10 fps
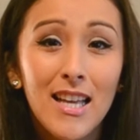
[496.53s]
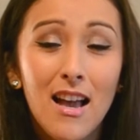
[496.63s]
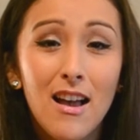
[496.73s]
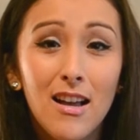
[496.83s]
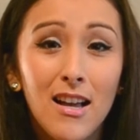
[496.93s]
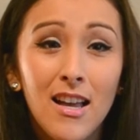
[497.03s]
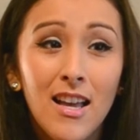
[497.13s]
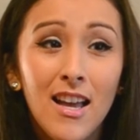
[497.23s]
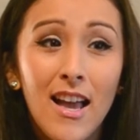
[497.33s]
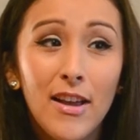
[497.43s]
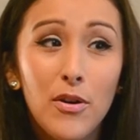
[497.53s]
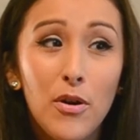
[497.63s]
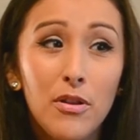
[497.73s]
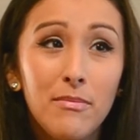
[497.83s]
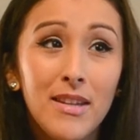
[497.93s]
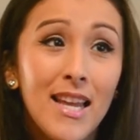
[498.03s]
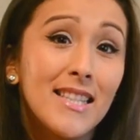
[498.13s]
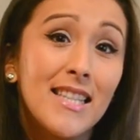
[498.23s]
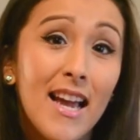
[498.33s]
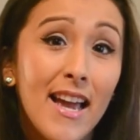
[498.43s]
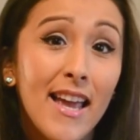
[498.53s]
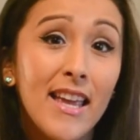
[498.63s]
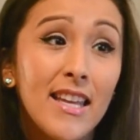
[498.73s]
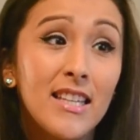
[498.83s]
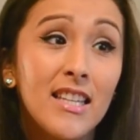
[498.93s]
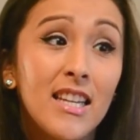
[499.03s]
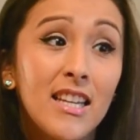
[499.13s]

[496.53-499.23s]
I call them the next guy and